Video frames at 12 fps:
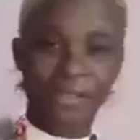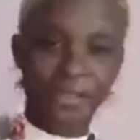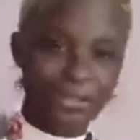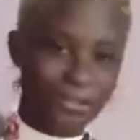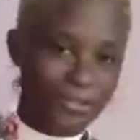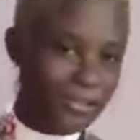
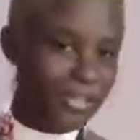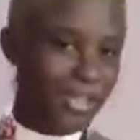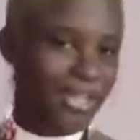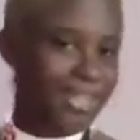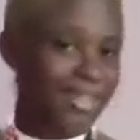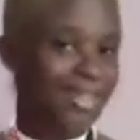those of you
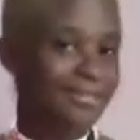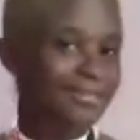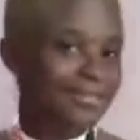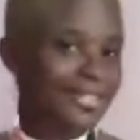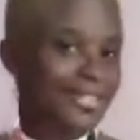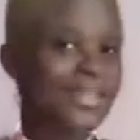that
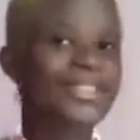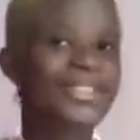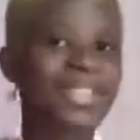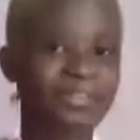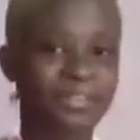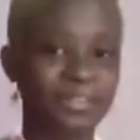just
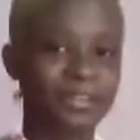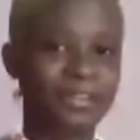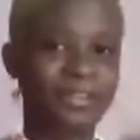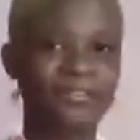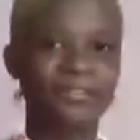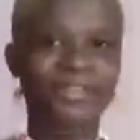seen the video for
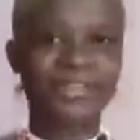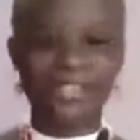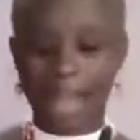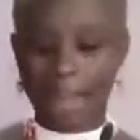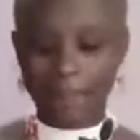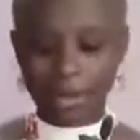the first
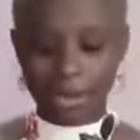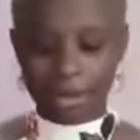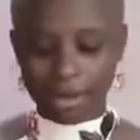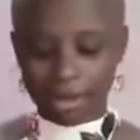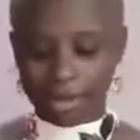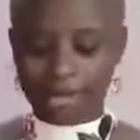time,
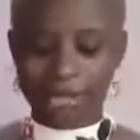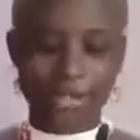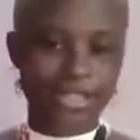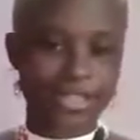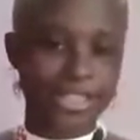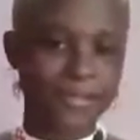so
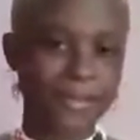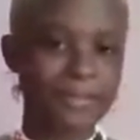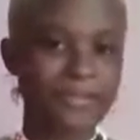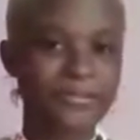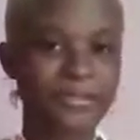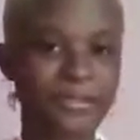this is
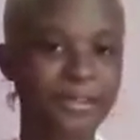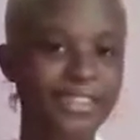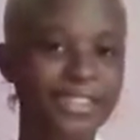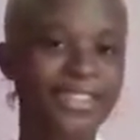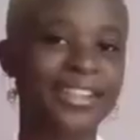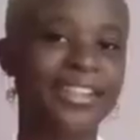baby food,
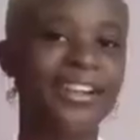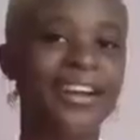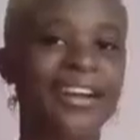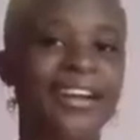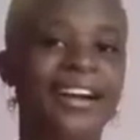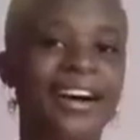
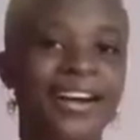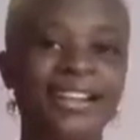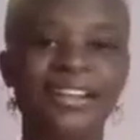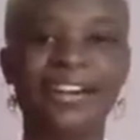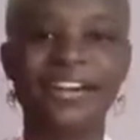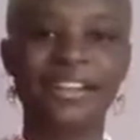
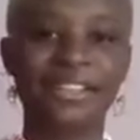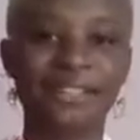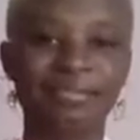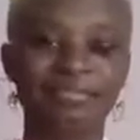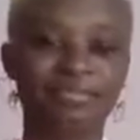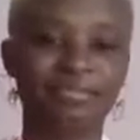and
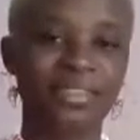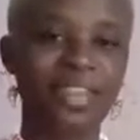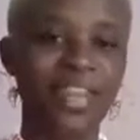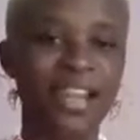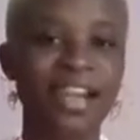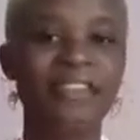
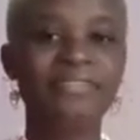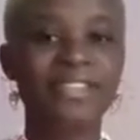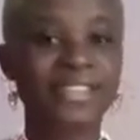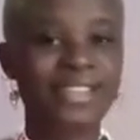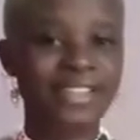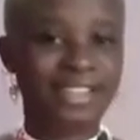
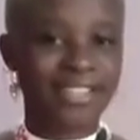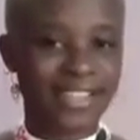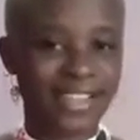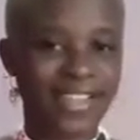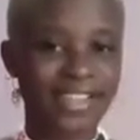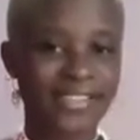everything is
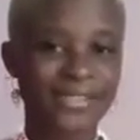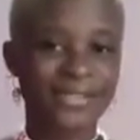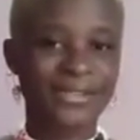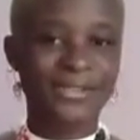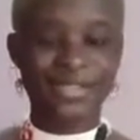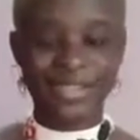here.
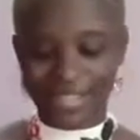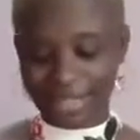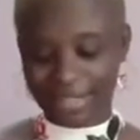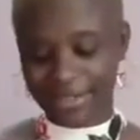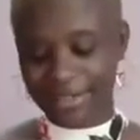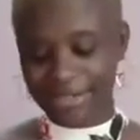So these are
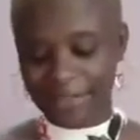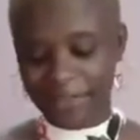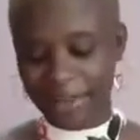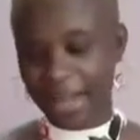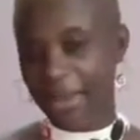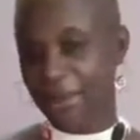the
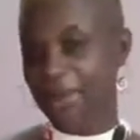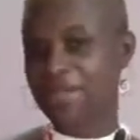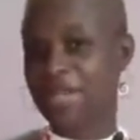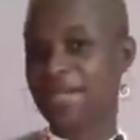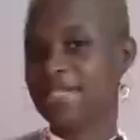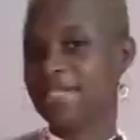recipe I use.
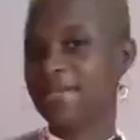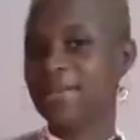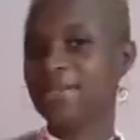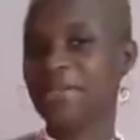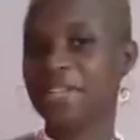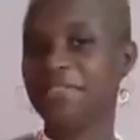I'm still going
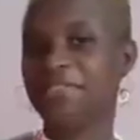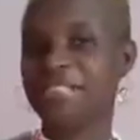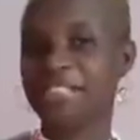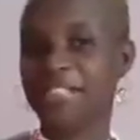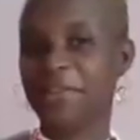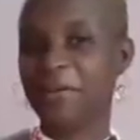to leave it
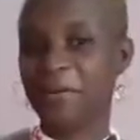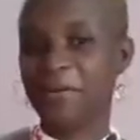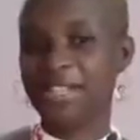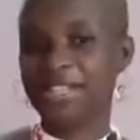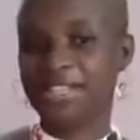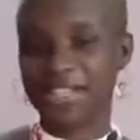in the
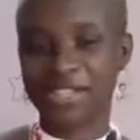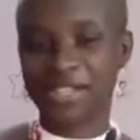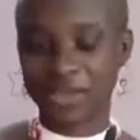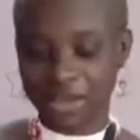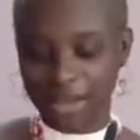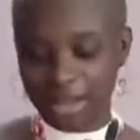comment
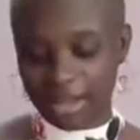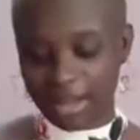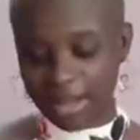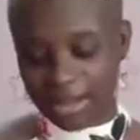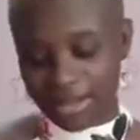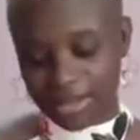section.
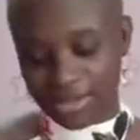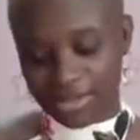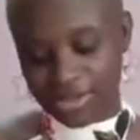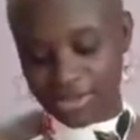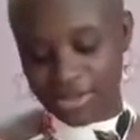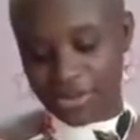
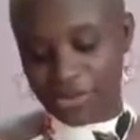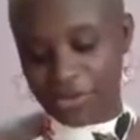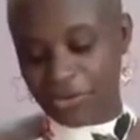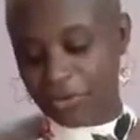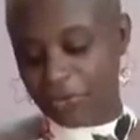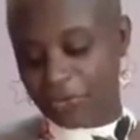
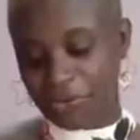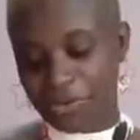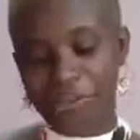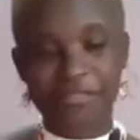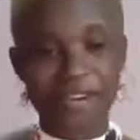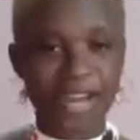So
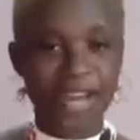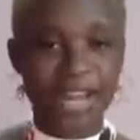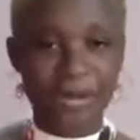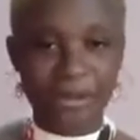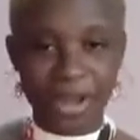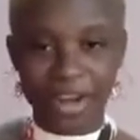over
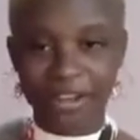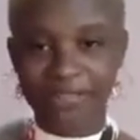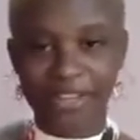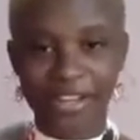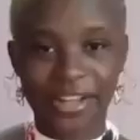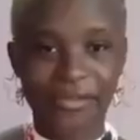here we have
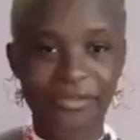a